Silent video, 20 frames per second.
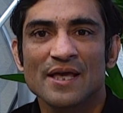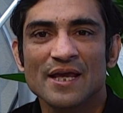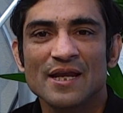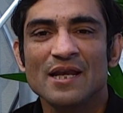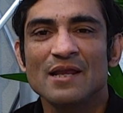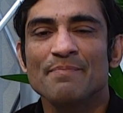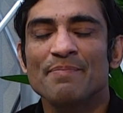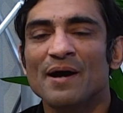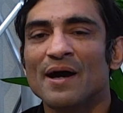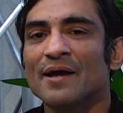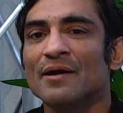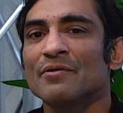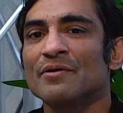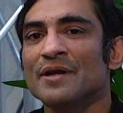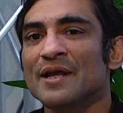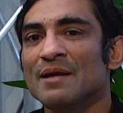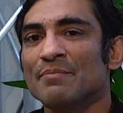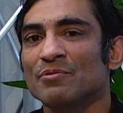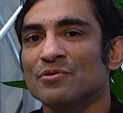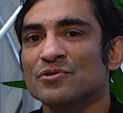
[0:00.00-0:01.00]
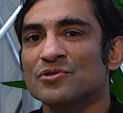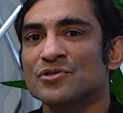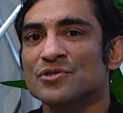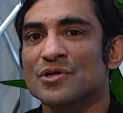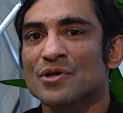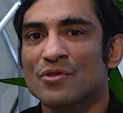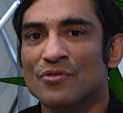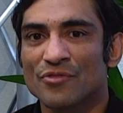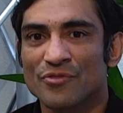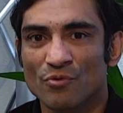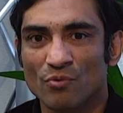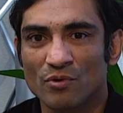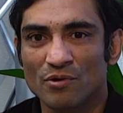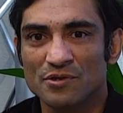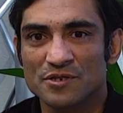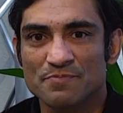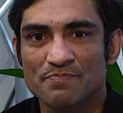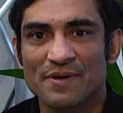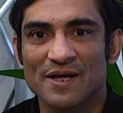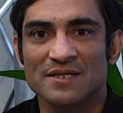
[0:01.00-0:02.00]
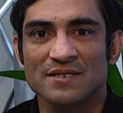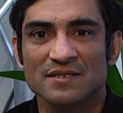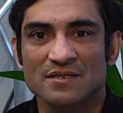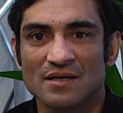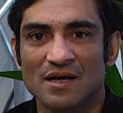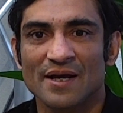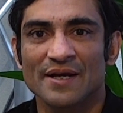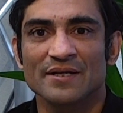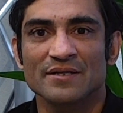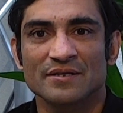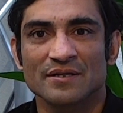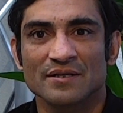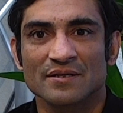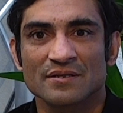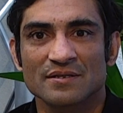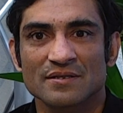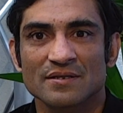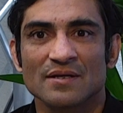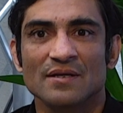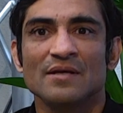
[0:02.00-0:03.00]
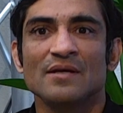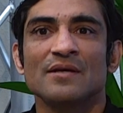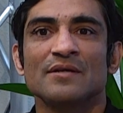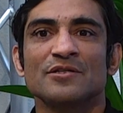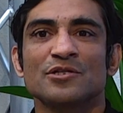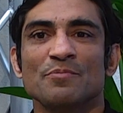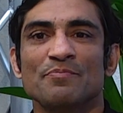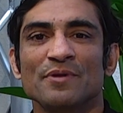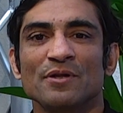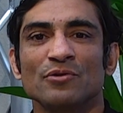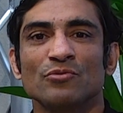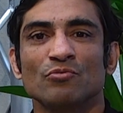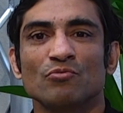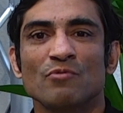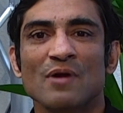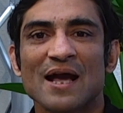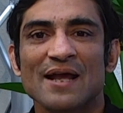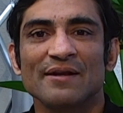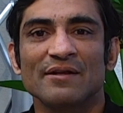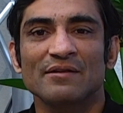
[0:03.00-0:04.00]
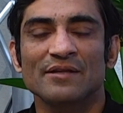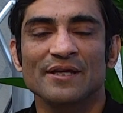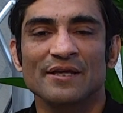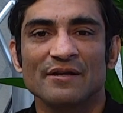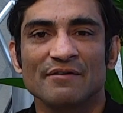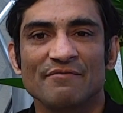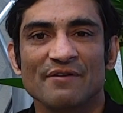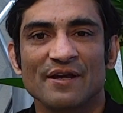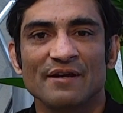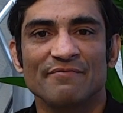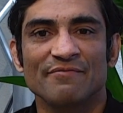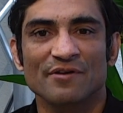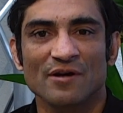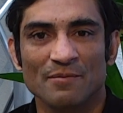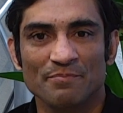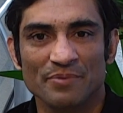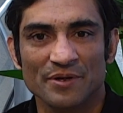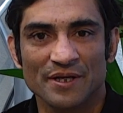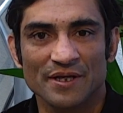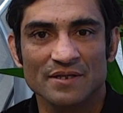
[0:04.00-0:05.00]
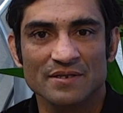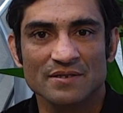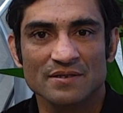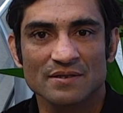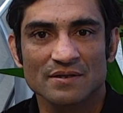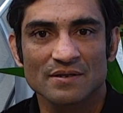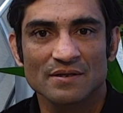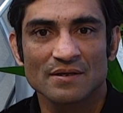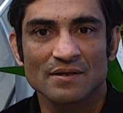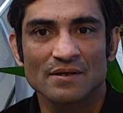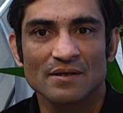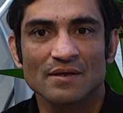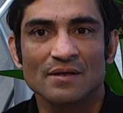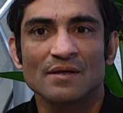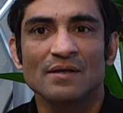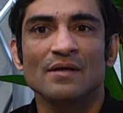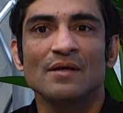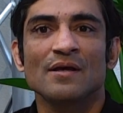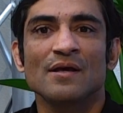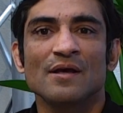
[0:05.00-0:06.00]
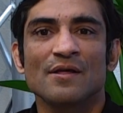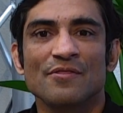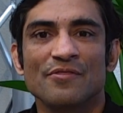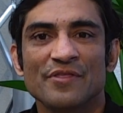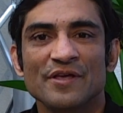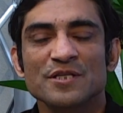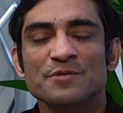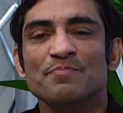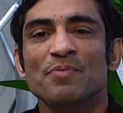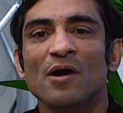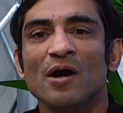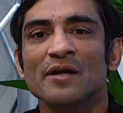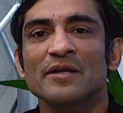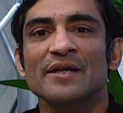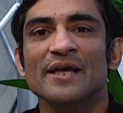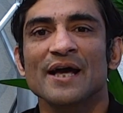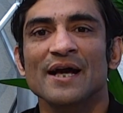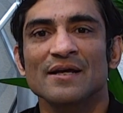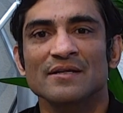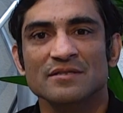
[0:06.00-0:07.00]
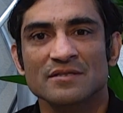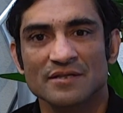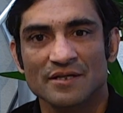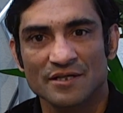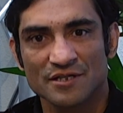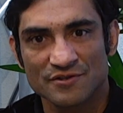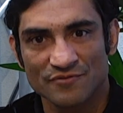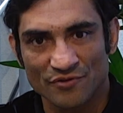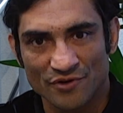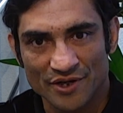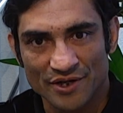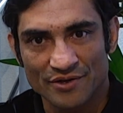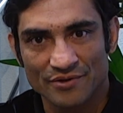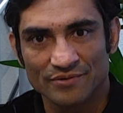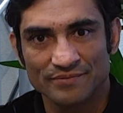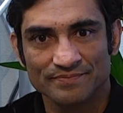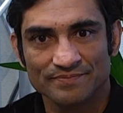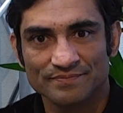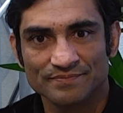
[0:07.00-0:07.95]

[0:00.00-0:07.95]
IndieBio enables the world's best scientists to build radically innovative companies. This podcast is for you.